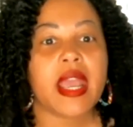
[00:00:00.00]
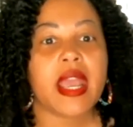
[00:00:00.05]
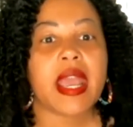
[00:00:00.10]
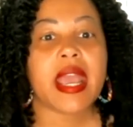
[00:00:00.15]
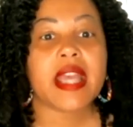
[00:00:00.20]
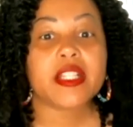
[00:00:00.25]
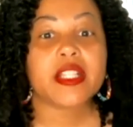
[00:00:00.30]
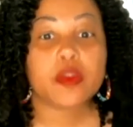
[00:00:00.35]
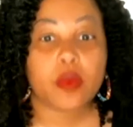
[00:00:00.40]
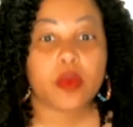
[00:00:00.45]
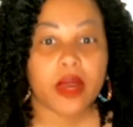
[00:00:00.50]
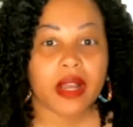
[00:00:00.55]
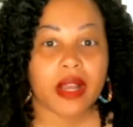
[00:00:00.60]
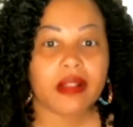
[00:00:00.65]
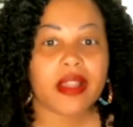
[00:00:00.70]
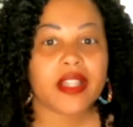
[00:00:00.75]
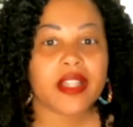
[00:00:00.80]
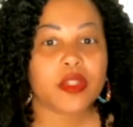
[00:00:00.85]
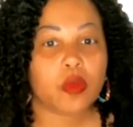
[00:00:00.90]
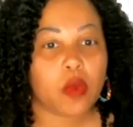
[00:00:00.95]
as
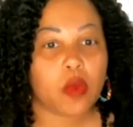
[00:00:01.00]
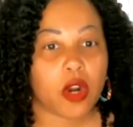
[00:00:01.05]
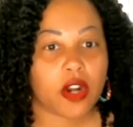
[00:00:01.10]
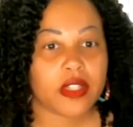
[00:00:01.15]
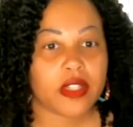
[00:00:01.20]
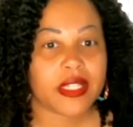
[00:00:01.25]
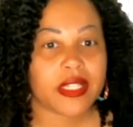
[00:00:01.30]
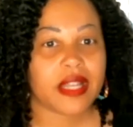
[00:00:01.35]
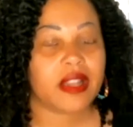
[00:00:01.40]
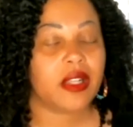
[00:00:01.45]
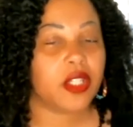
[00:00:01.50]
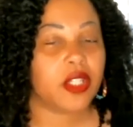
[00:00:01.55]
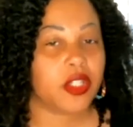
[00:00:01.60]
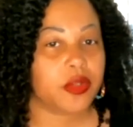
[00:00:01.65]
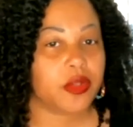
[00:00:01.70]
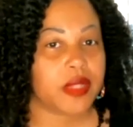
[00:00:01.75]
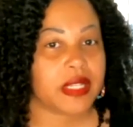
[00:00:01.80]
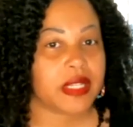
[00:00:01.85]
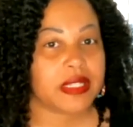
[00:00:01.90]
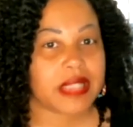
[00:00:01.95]
well as words that
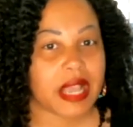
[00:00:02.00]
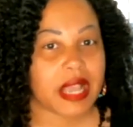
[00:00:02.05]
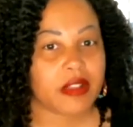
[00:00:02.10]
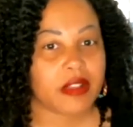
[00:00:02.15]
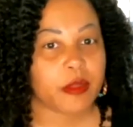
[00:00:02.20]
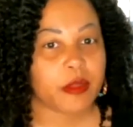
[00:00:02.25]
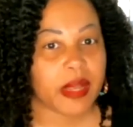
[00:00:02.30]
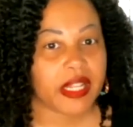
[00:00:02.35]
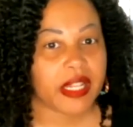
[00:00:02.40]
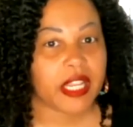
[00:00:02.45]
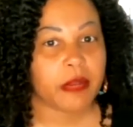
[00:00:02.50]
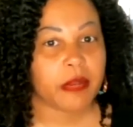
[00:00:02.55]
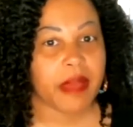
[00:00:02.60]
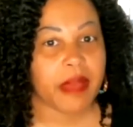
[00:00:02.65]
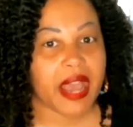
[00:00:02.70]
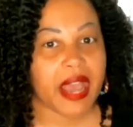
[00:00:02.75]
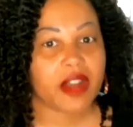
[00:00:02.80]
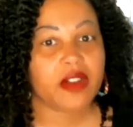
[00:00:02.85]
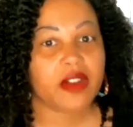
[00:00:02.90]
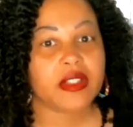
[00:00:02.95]
include the sound spelling
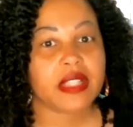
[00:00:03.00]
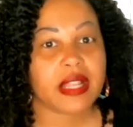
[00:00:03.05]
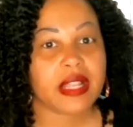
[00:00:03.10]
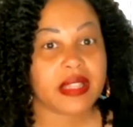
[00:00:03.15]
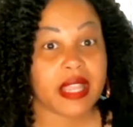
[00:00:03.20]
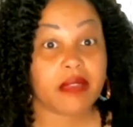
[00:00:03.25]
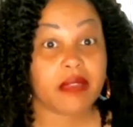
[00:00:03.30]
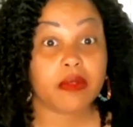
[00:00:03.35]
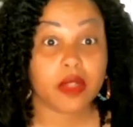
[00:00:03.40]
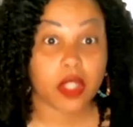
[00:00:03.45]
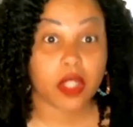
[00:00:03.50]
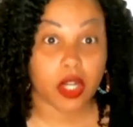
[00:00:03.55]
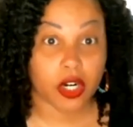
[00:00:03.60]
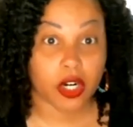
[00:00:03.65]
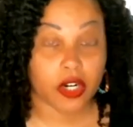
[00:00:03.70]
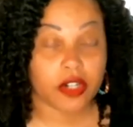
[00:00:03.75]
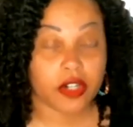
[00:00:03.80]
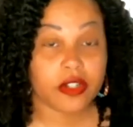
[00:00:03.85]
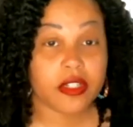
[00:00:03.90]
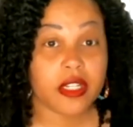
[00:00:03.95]
patterns that they've
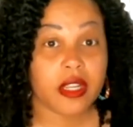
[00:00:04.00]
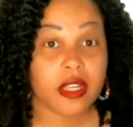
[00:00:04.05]
learned,